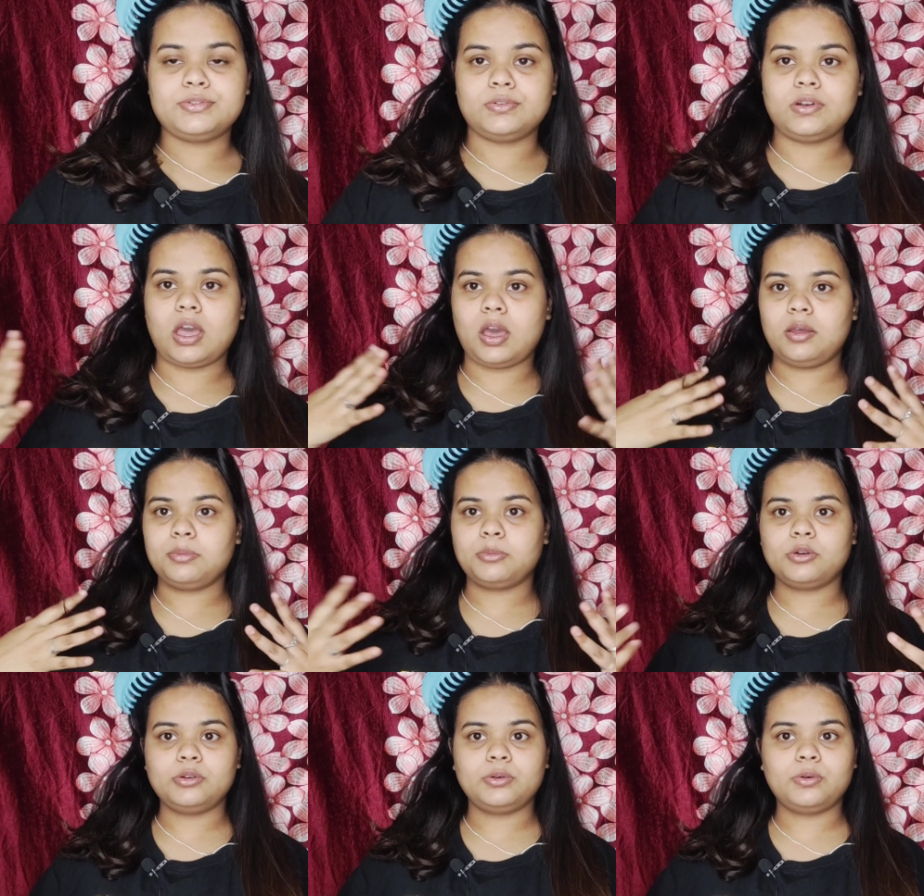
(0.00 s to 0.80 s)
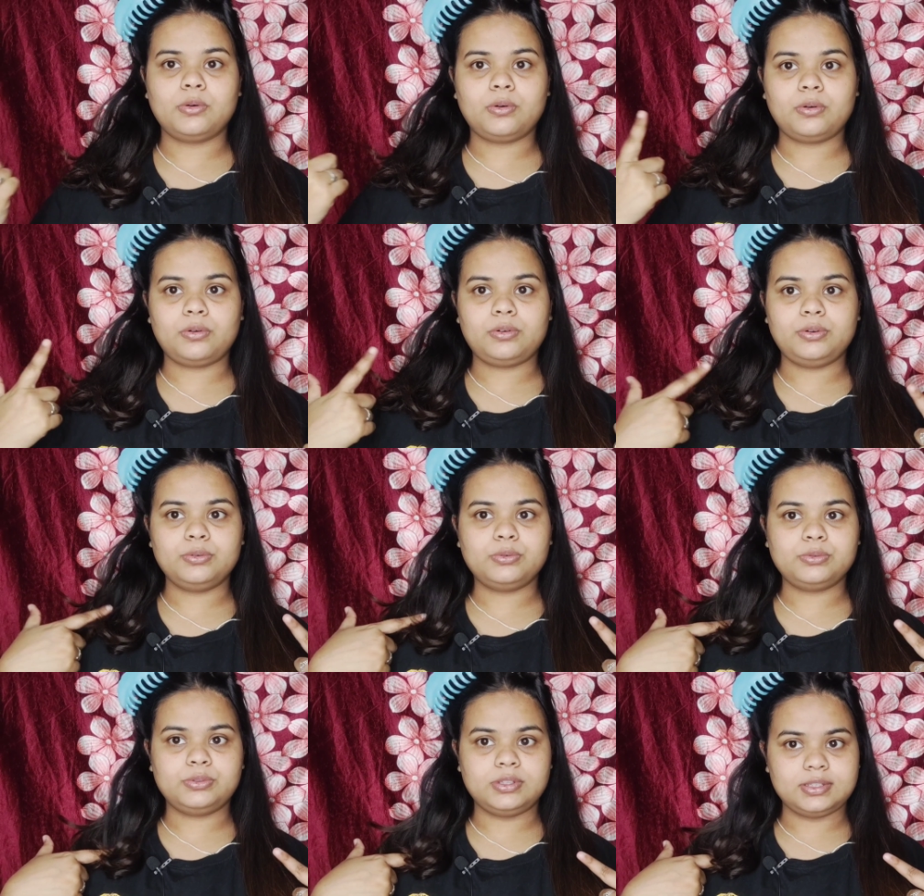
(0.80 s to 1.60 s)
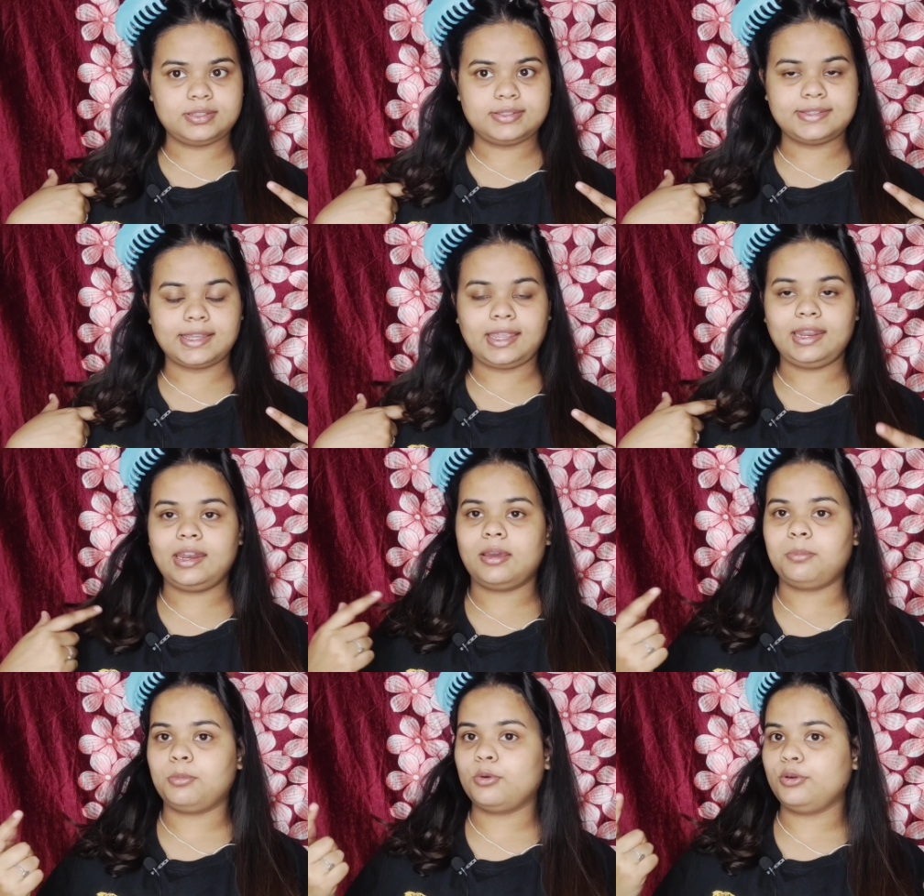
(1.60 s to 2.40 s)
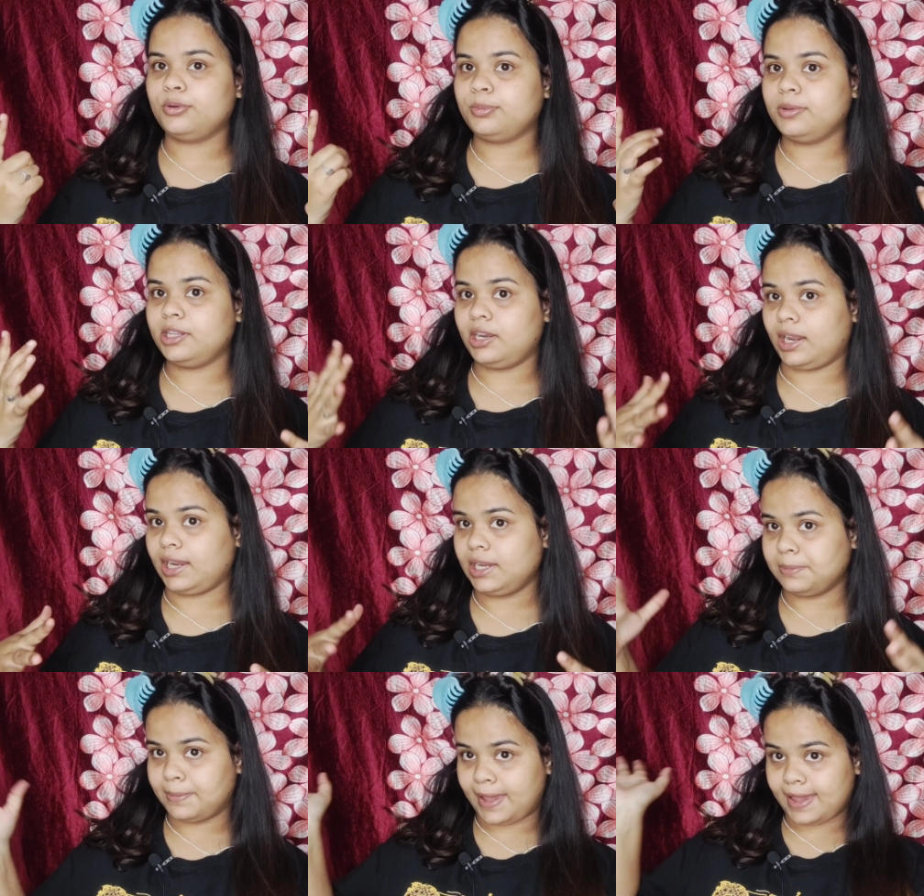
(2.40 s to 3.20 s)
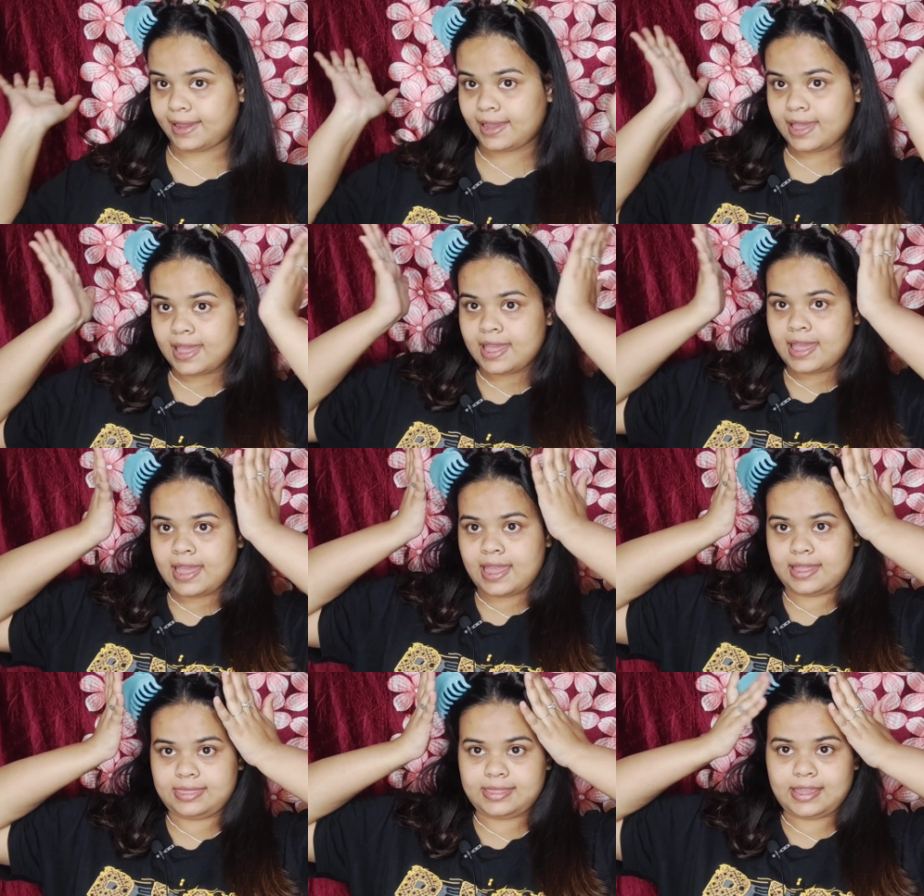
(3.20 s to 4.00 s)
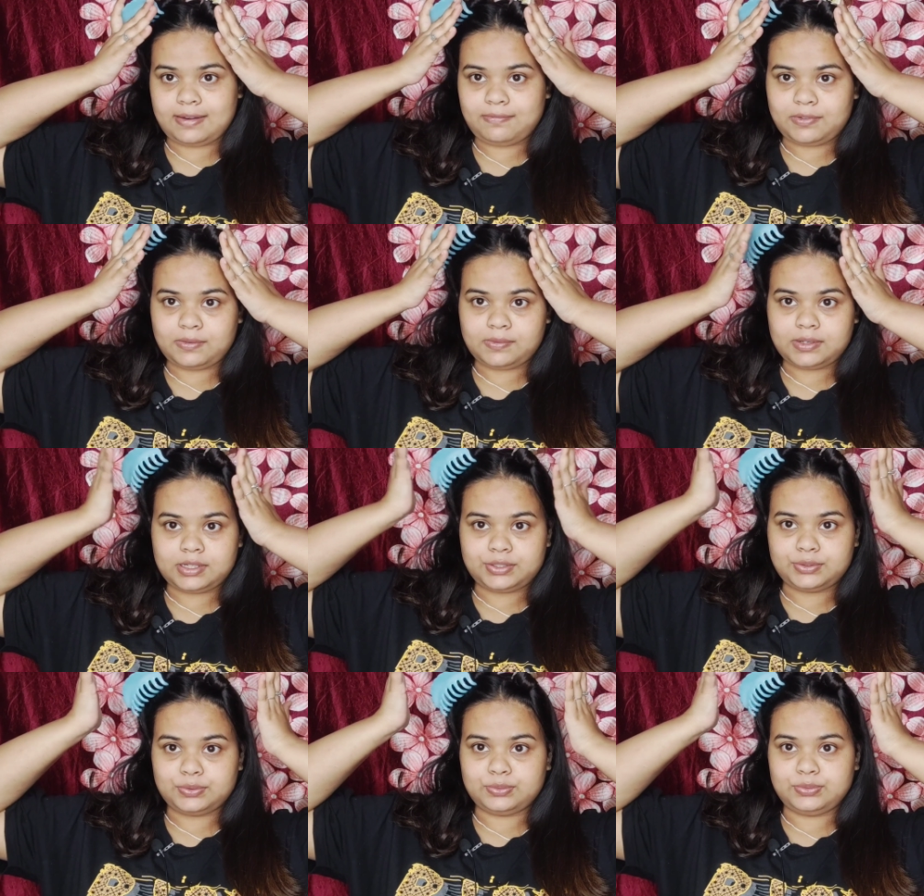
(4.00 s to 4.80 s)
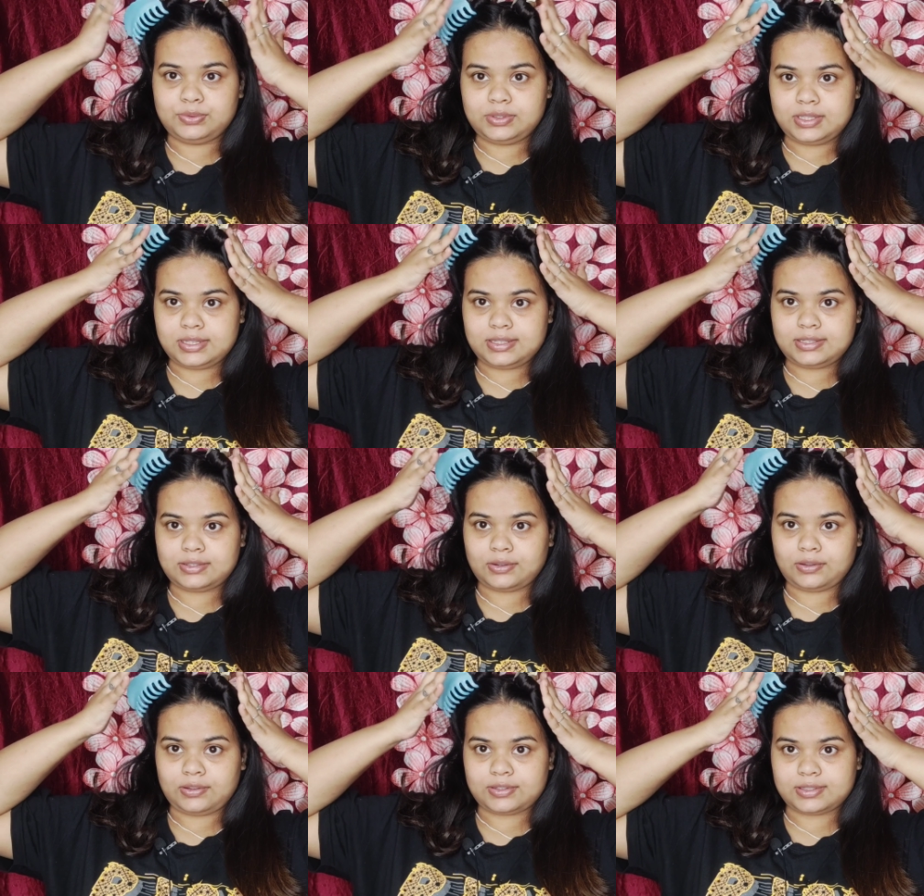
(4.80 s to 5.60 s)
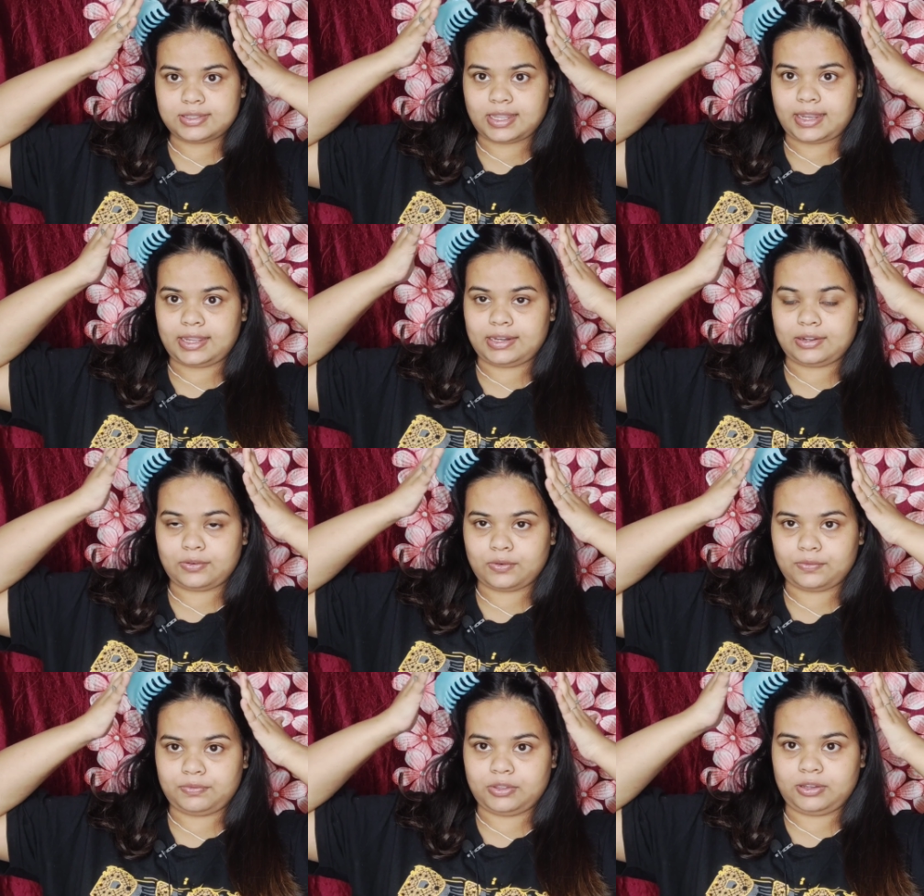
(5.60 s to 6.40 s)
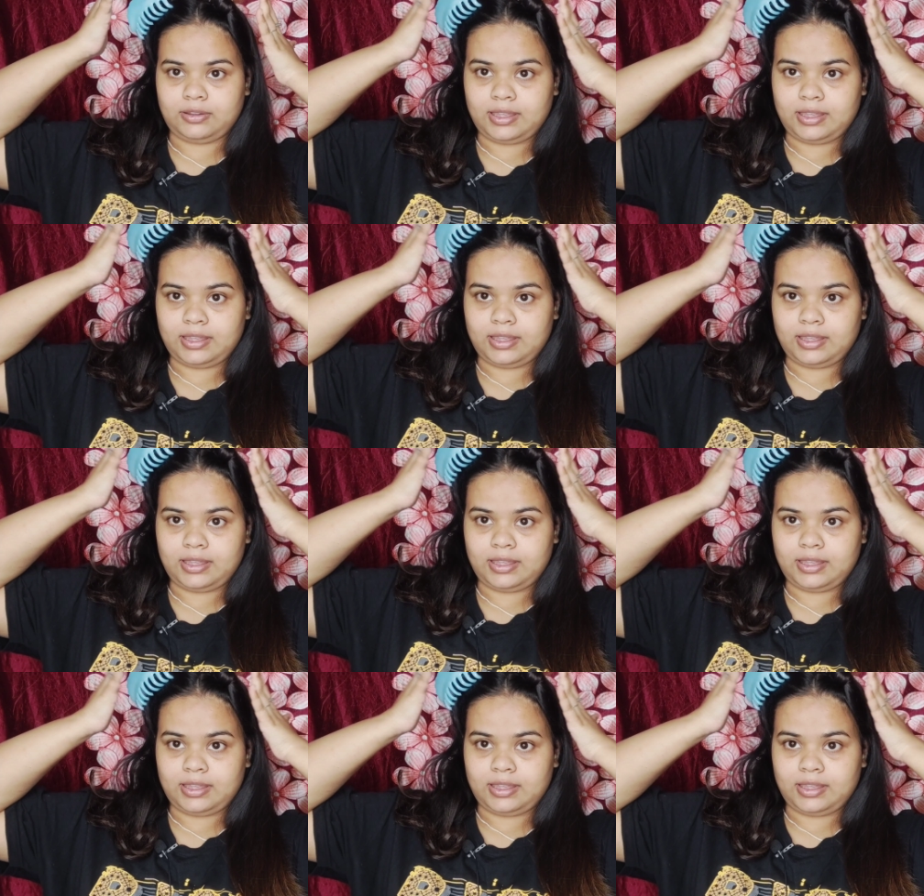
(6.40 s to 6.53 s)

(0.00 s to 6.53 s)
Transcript: So now I'm going to go do this side. I'm going to be right back, and then we will do this side of the